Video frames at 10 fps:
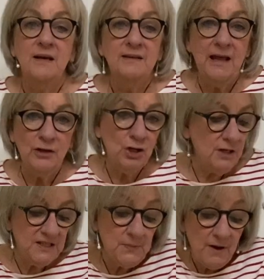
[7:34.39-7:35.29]
Now you can
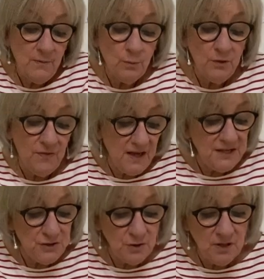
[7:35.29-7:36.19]
experiment with
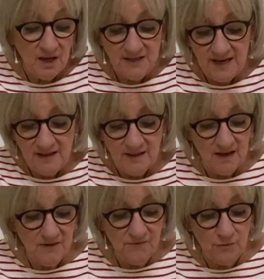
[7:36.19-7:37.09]
this, you can cut
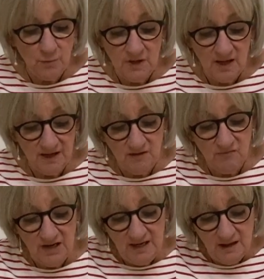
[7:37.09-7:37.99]
anything from a
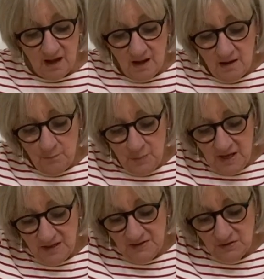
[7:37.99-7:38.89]
really
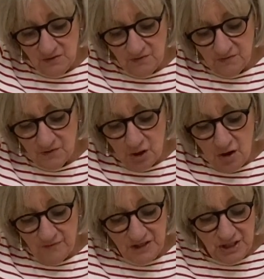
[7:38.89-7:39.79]
big sort of
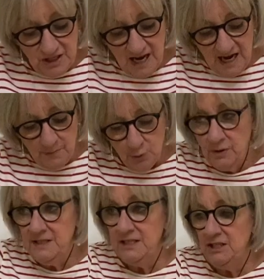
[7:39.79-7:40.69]
curvy shape,
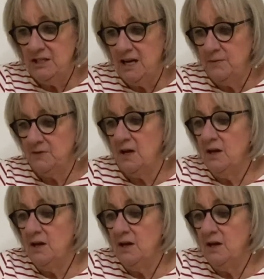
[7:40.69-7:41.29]
pointy shapes.